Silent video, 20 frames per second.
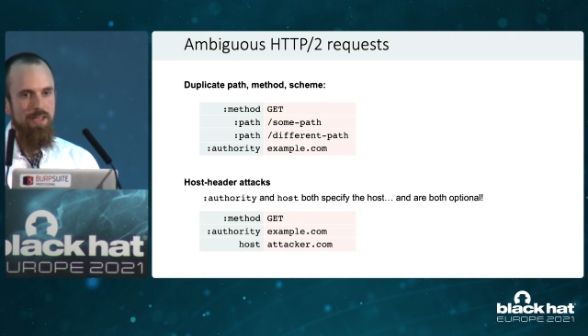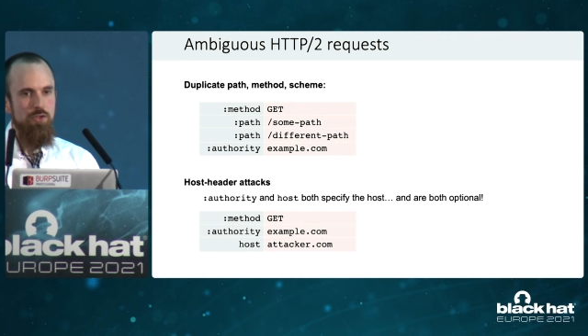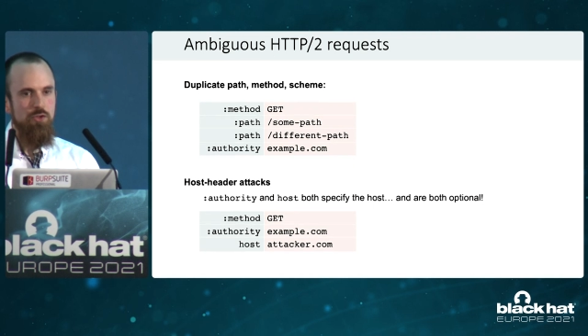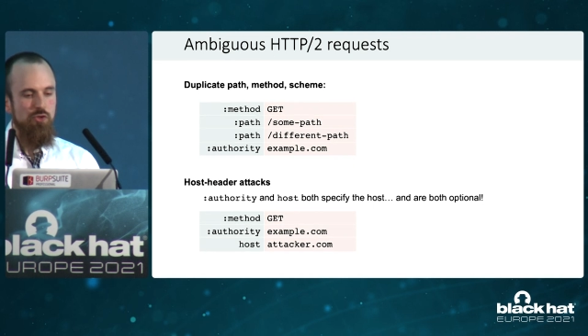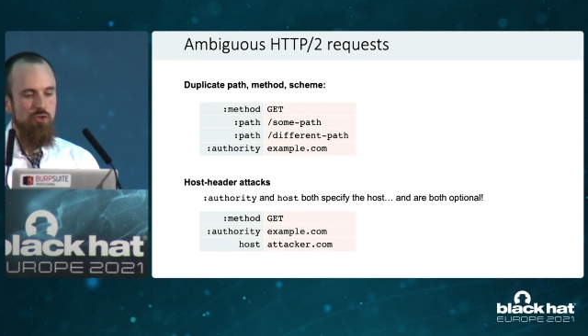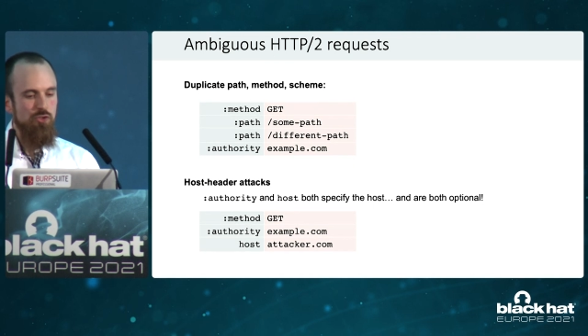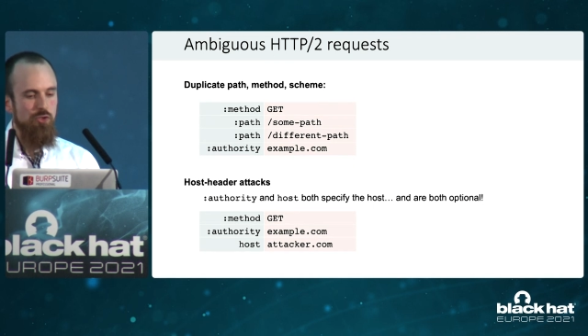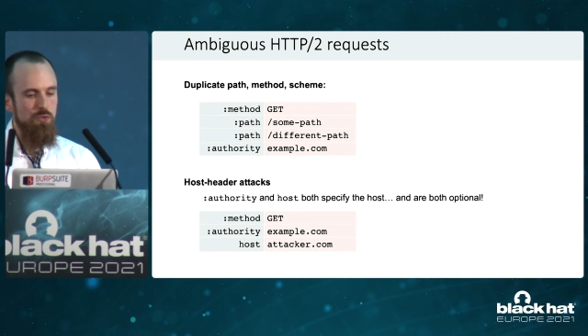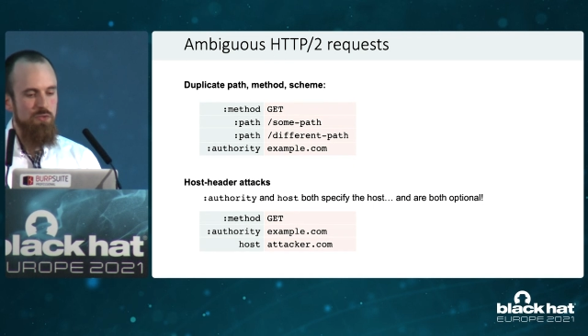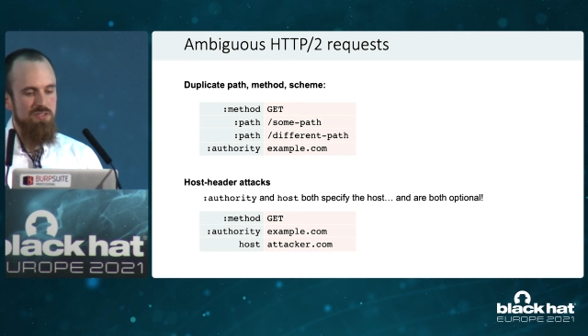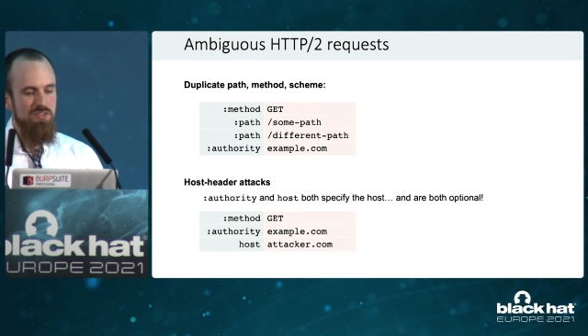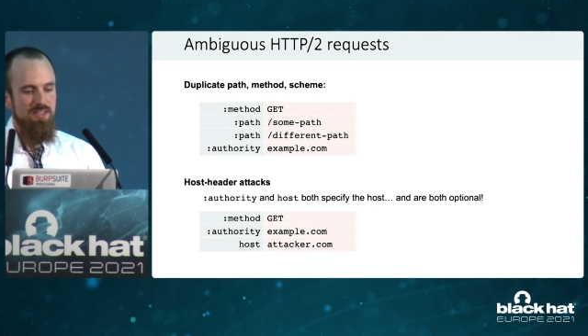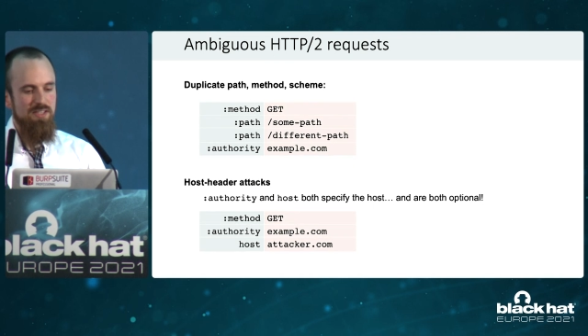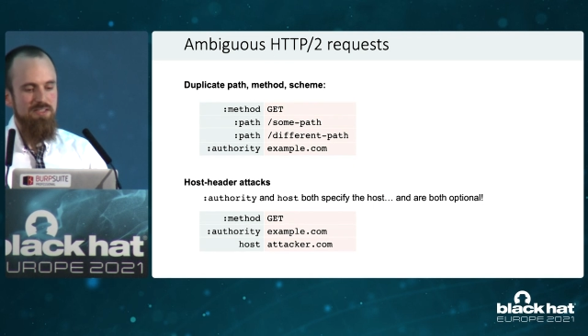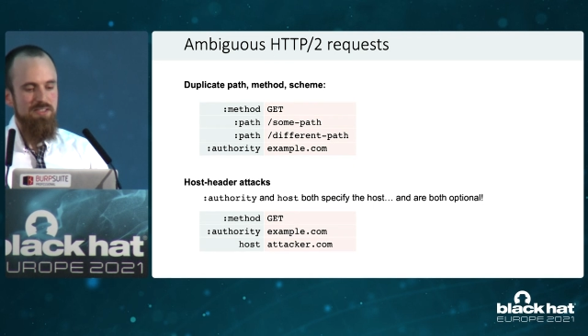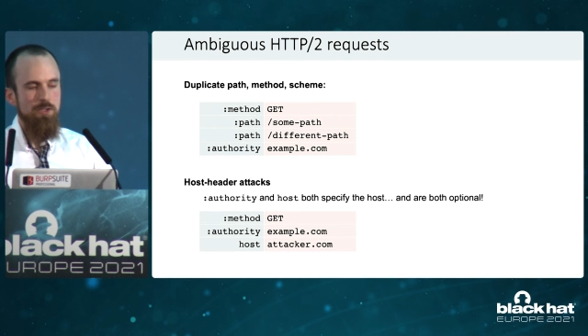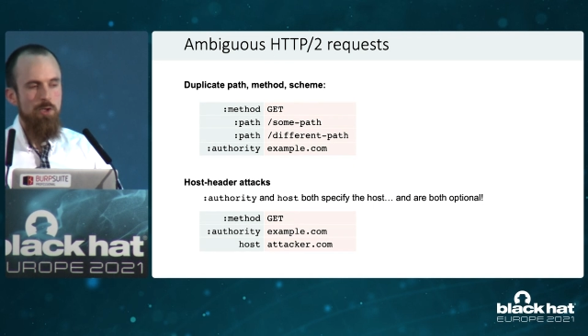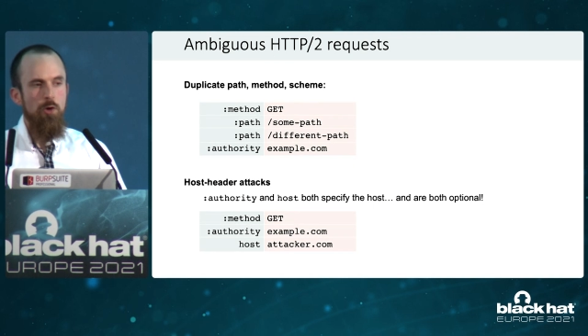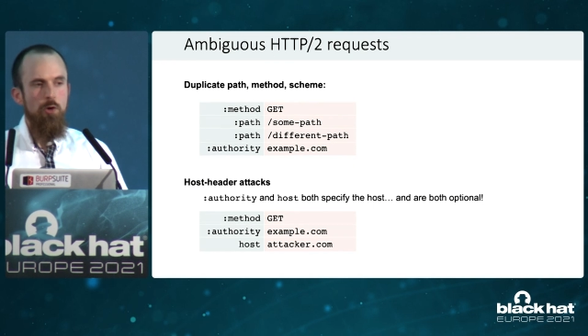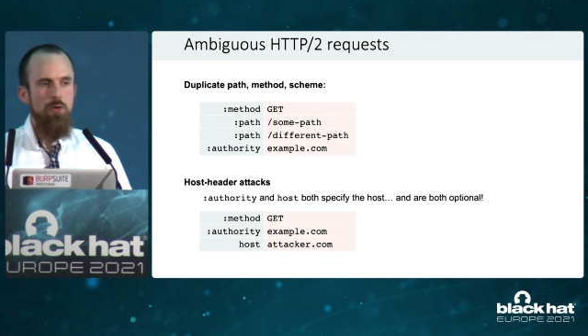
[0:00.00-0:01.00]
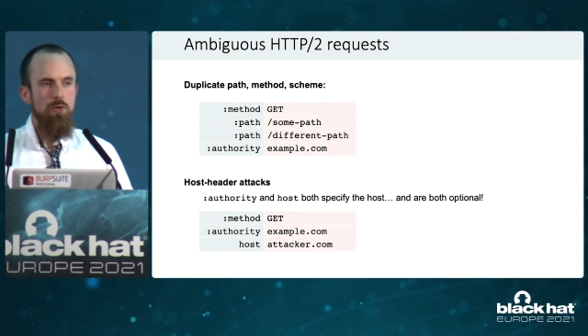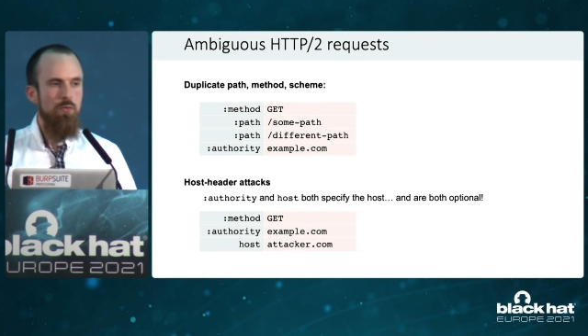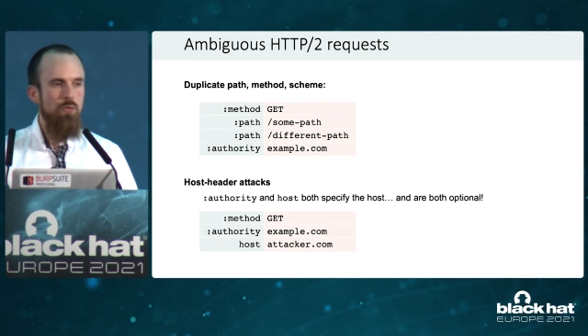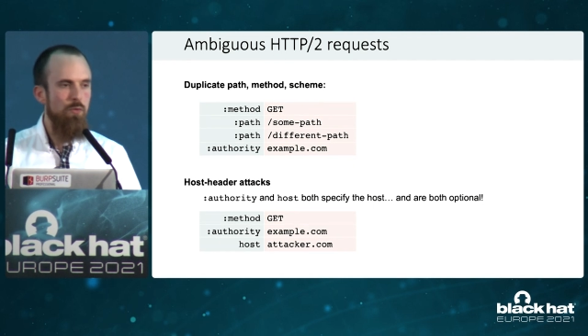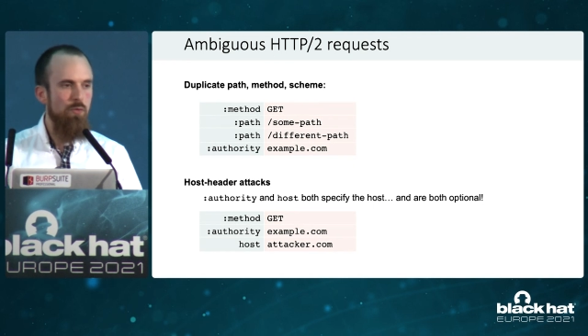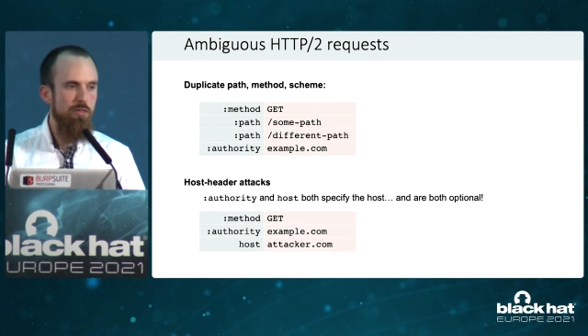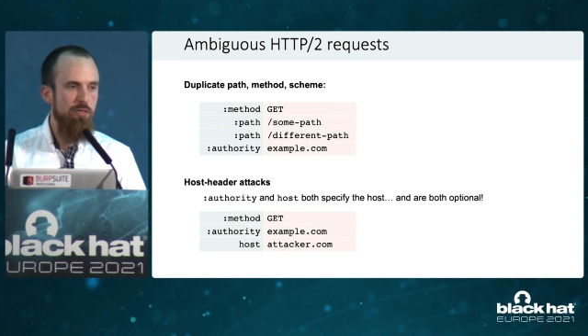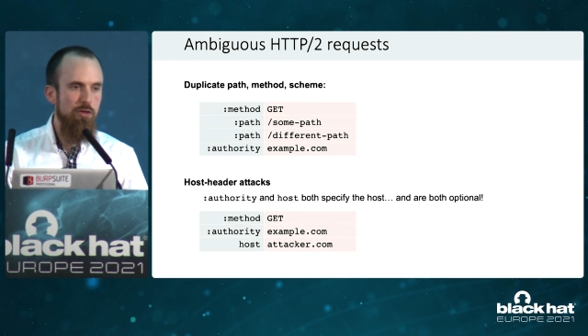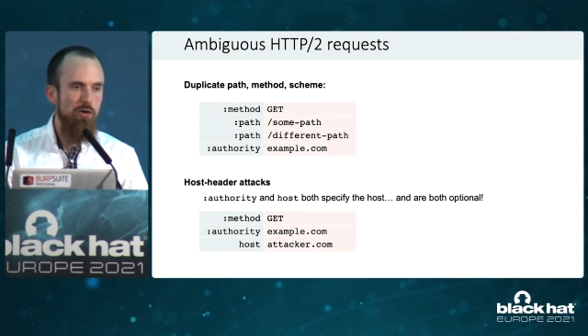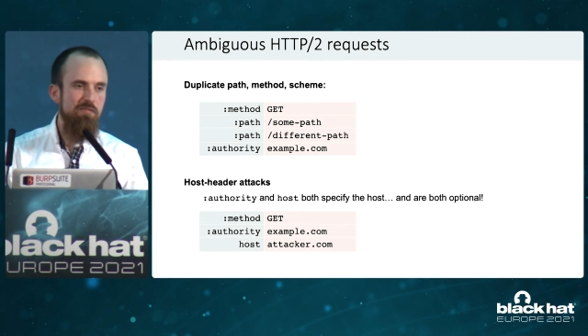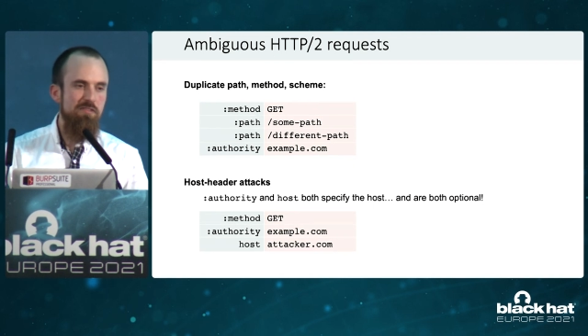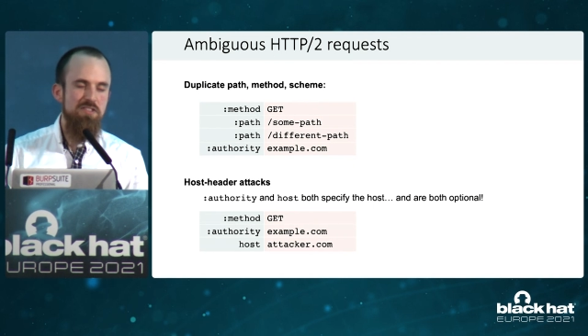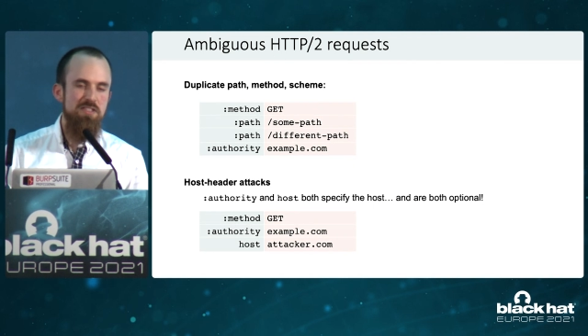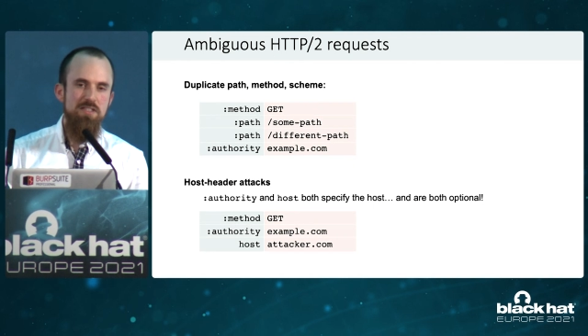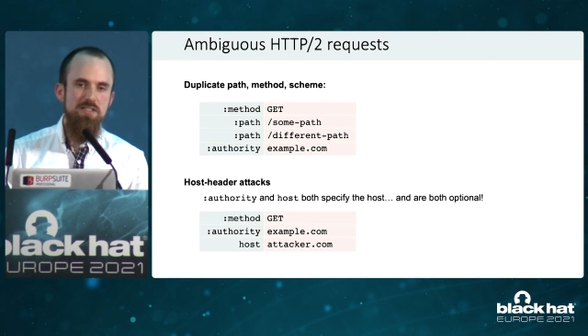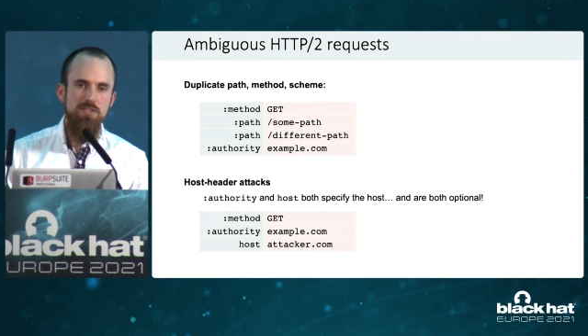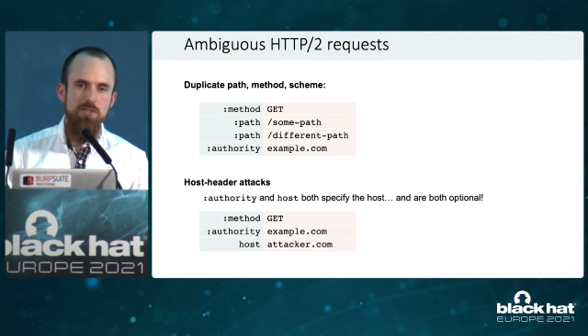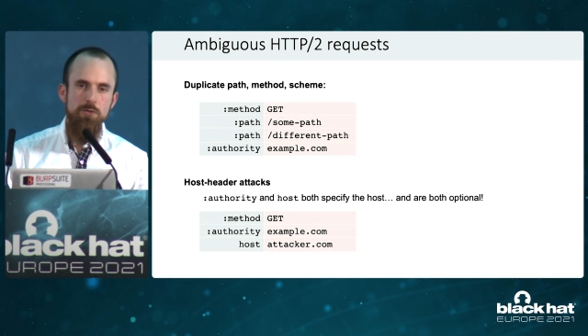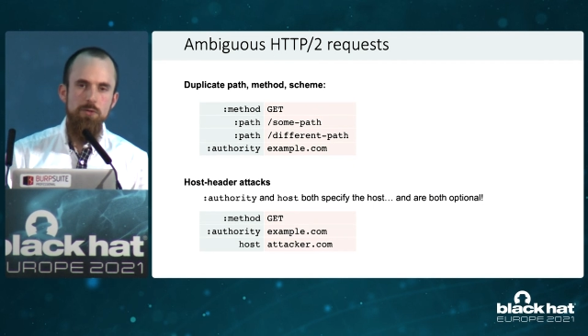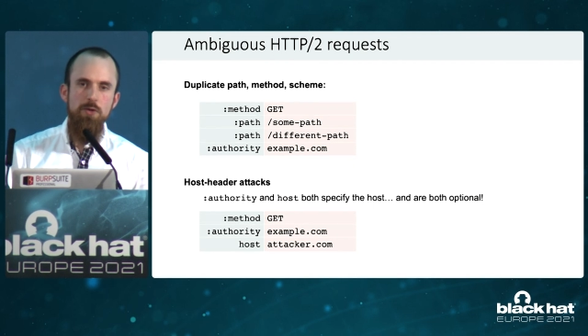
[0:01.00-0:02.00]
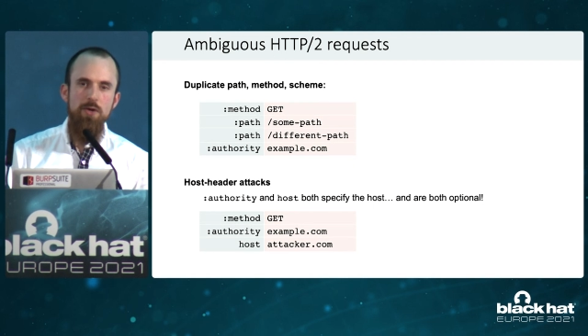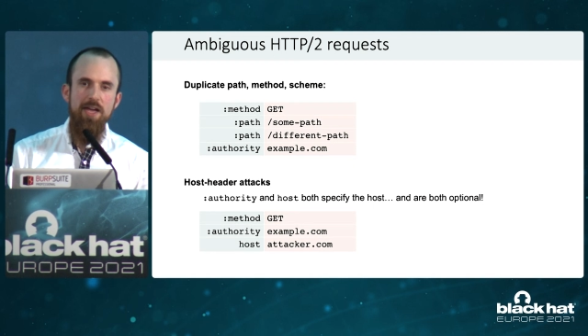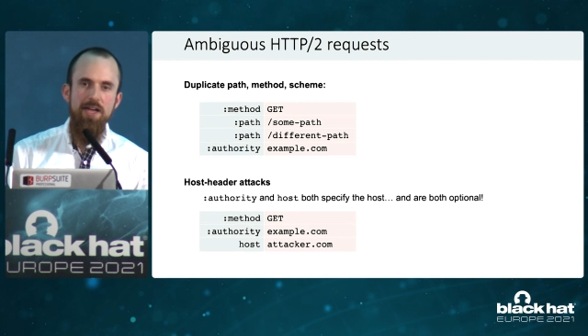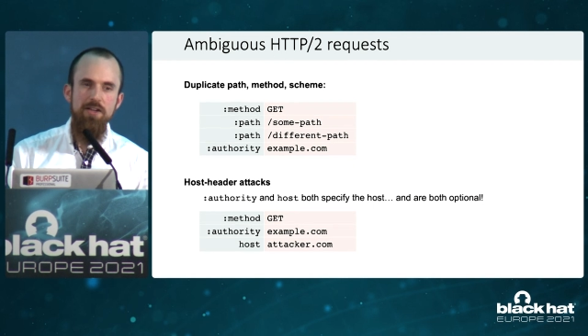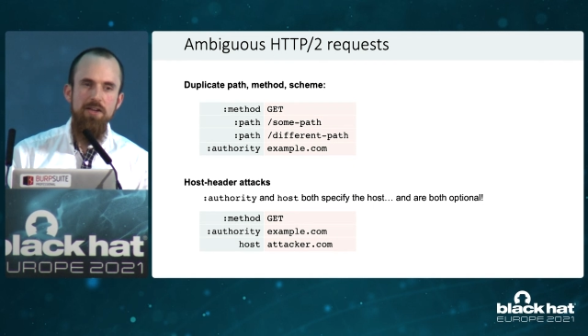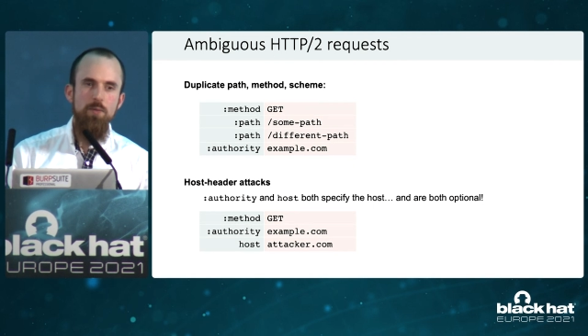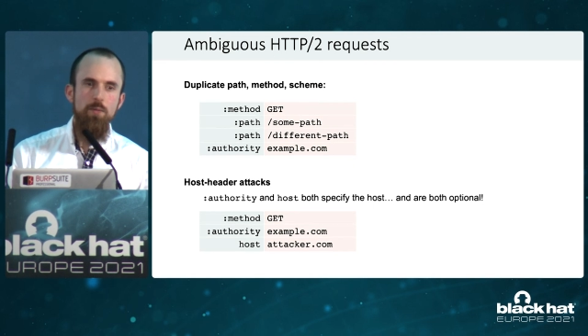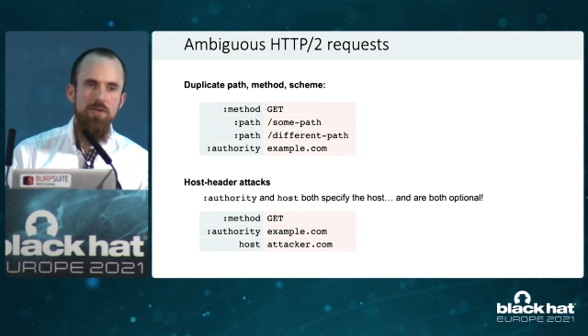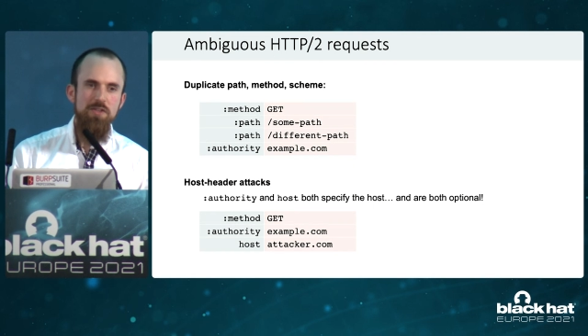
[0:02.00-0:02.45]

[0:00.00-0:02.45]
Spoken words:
introduced this :authority pseudo header,